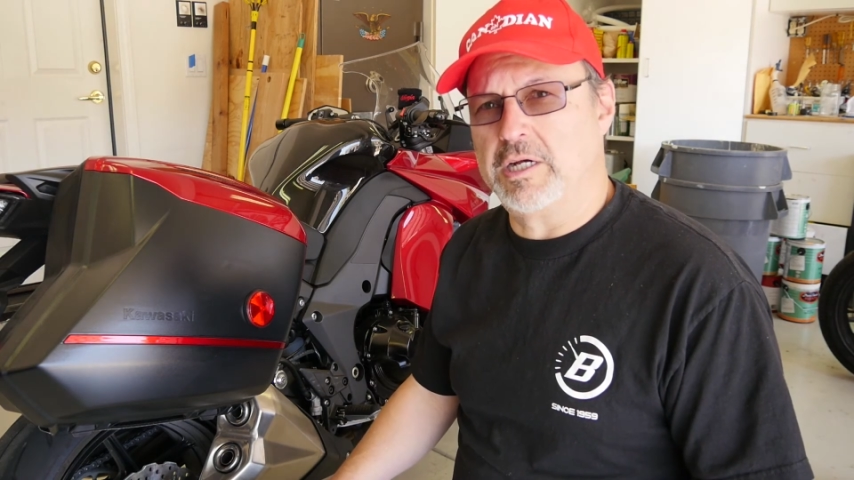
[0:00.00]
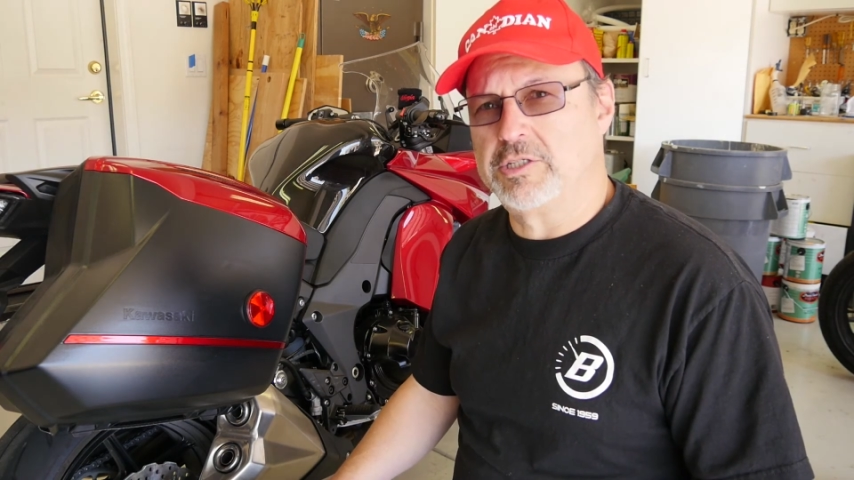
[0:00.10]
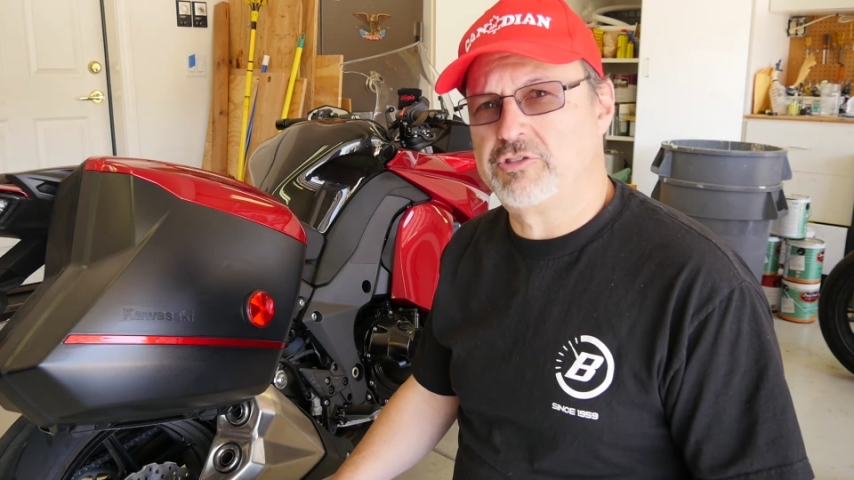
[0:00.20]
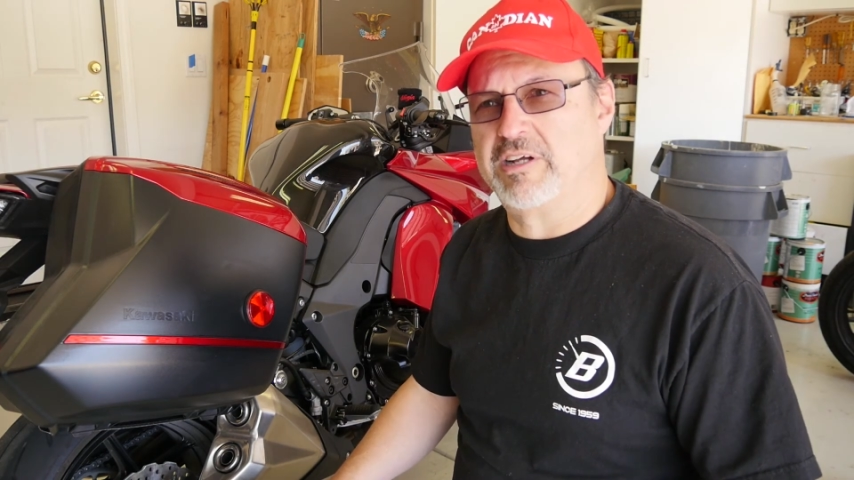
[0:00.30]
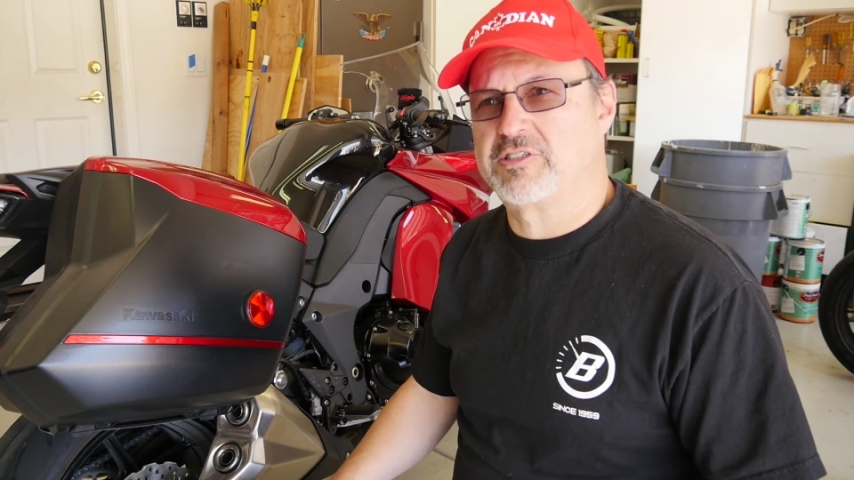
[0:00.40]

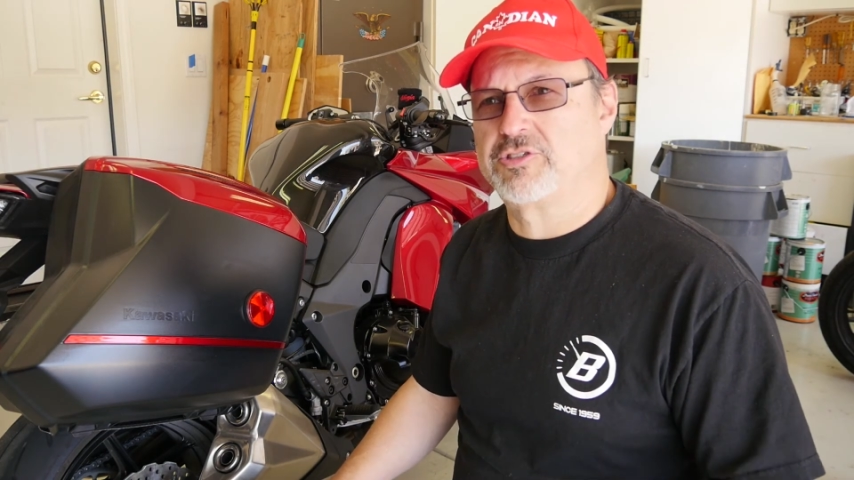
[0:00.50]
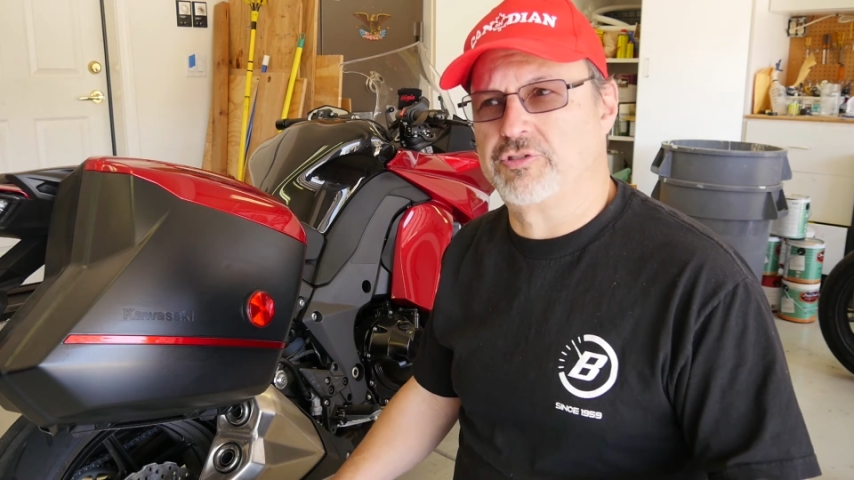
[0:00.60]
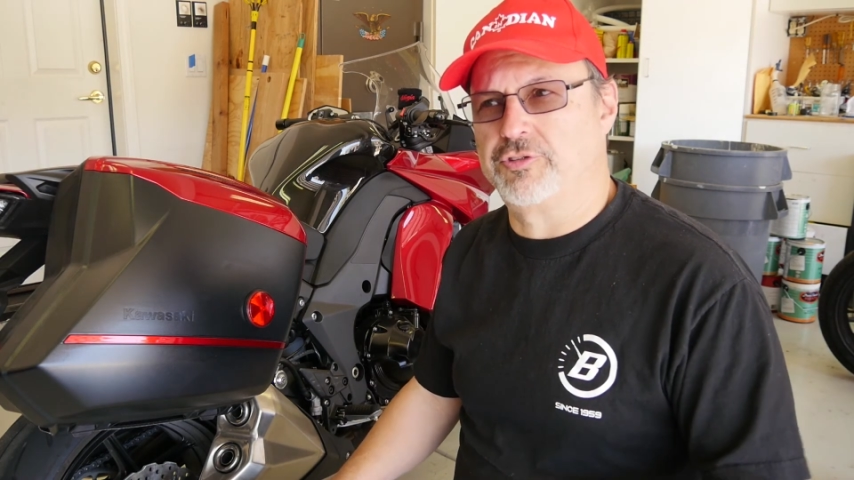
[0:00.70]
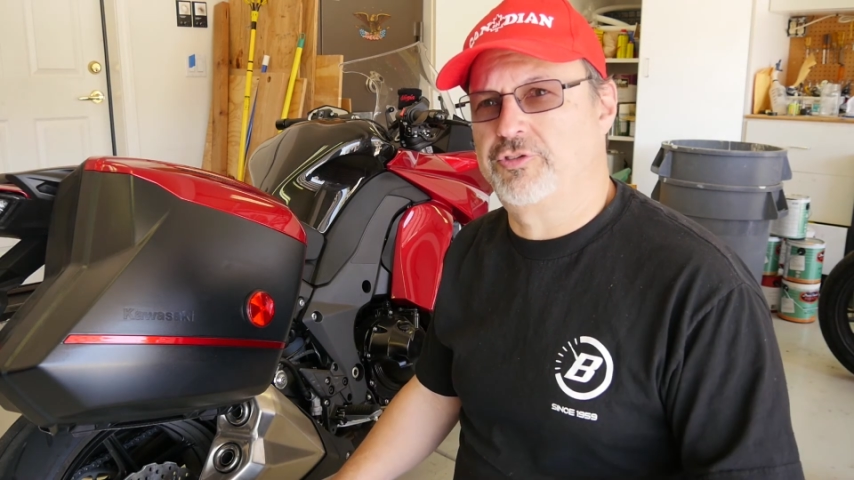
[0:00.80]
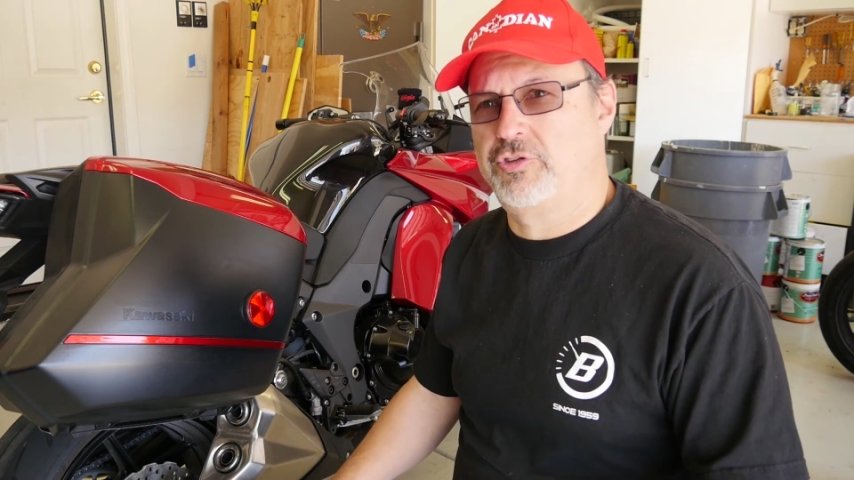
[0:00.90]
Traction
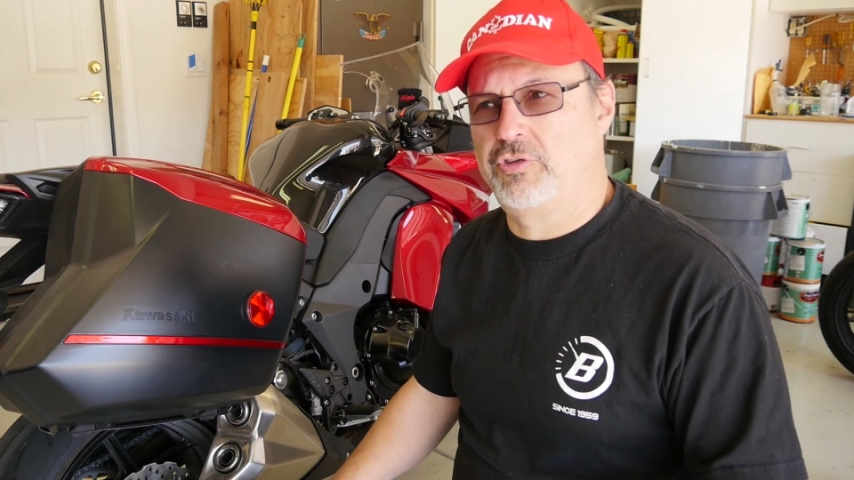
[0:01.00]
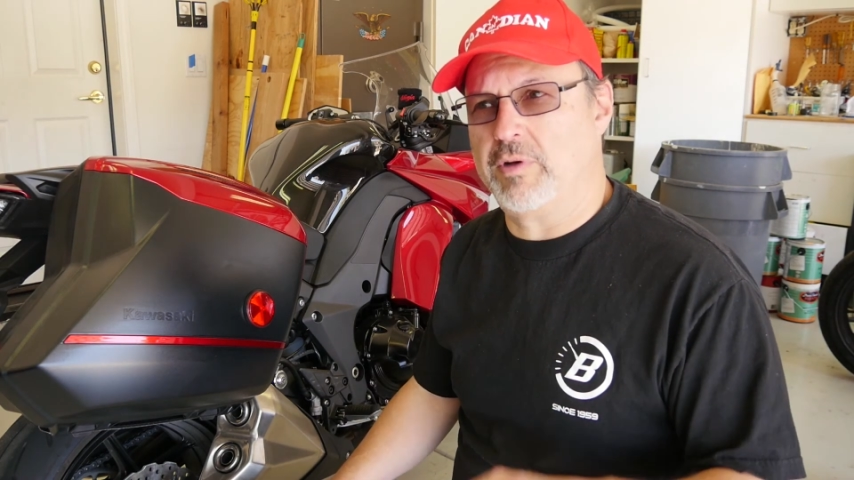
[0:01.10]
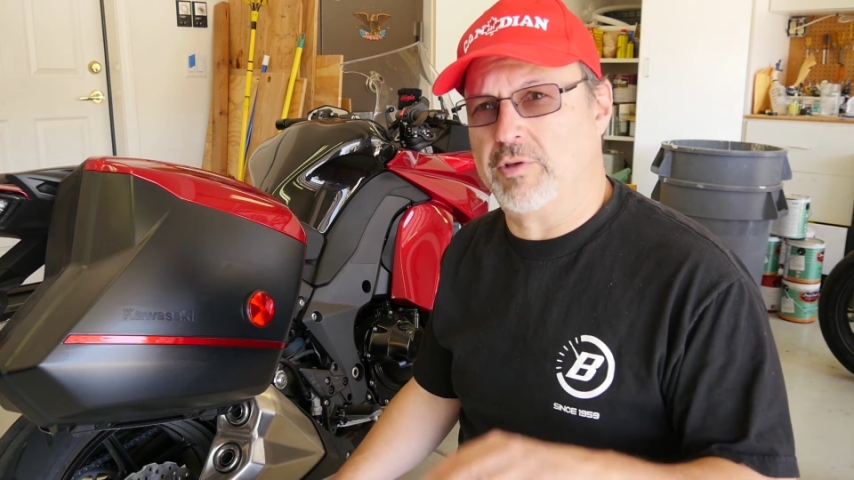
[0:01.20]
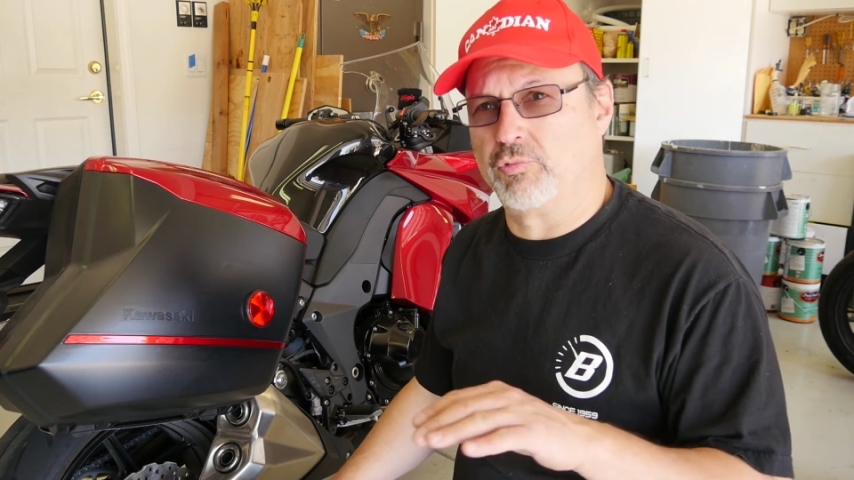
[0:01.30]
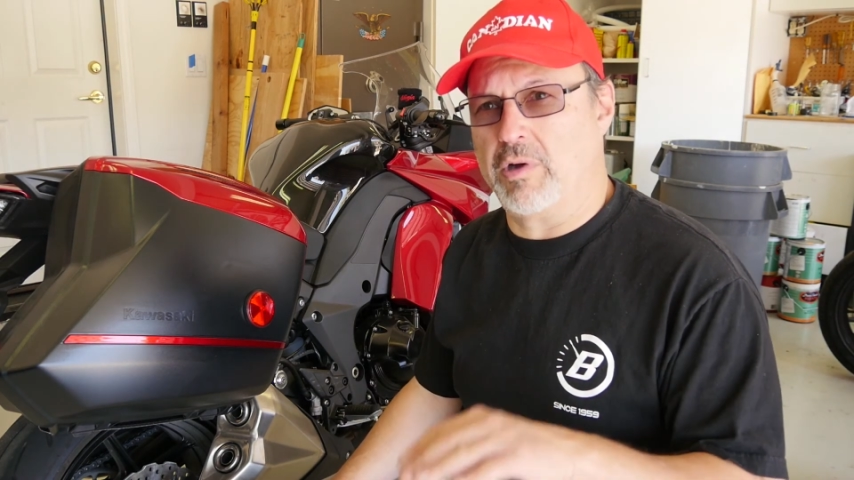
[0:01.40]
control 2,
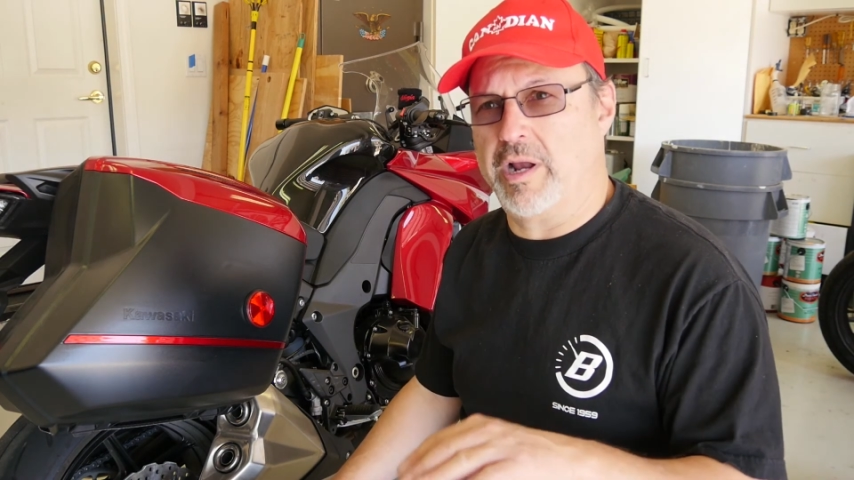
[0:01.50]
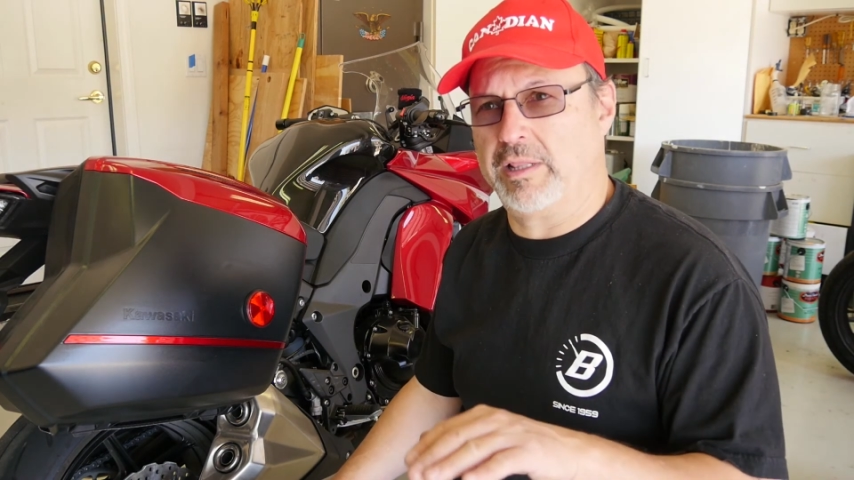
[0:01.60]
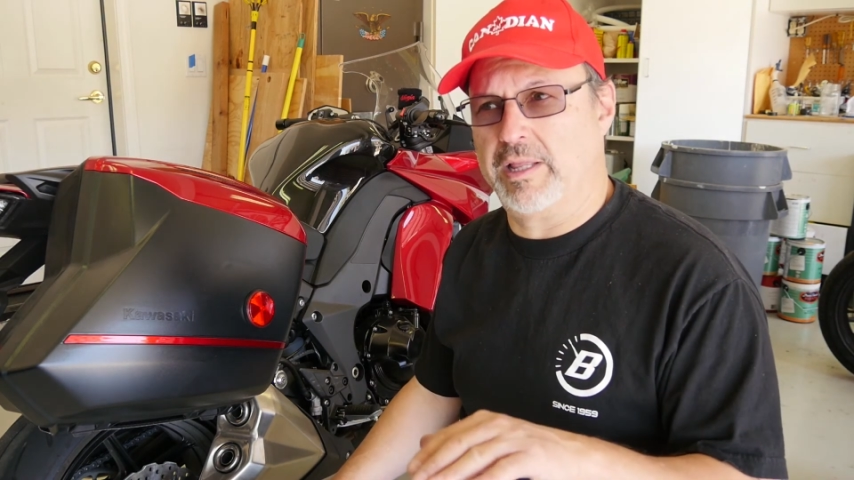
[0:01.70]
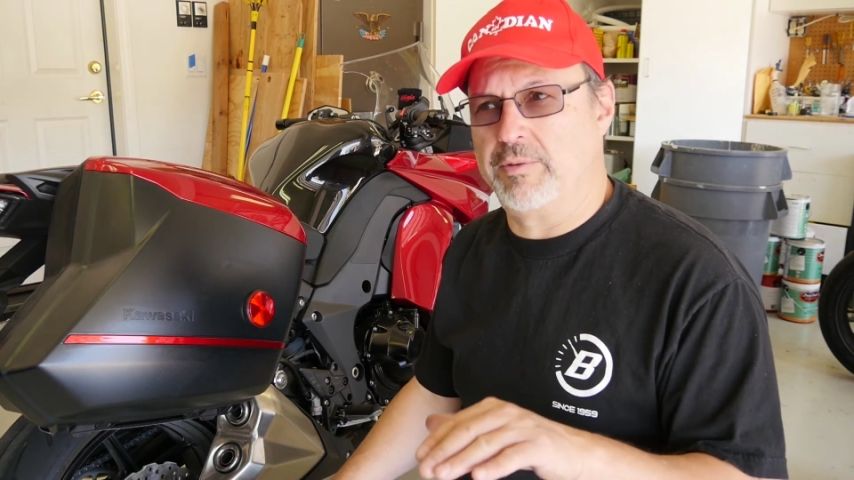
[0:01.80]
I was riding